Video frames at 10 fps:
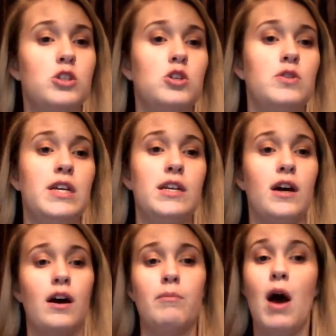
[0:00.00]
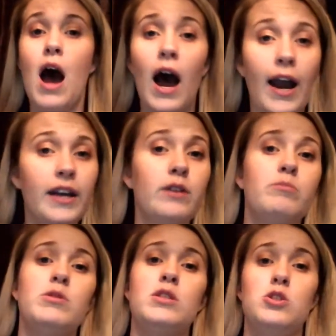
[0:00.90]
do you need
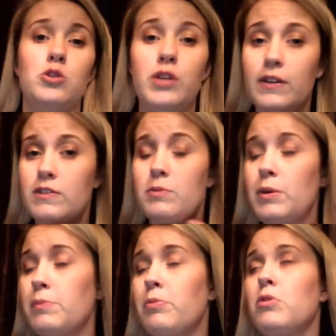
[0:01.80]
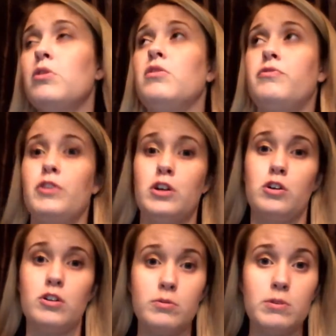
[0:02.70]
items to give to people for
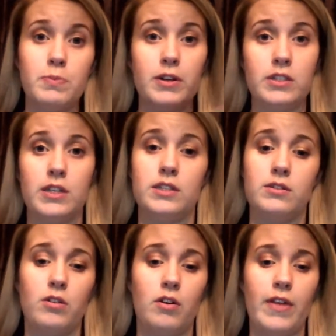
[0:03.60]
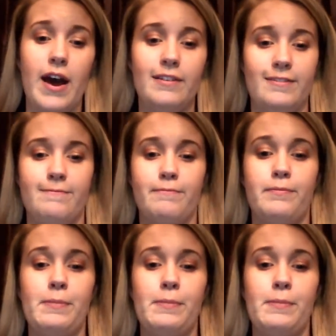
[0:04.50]
Christmas presents and all that? And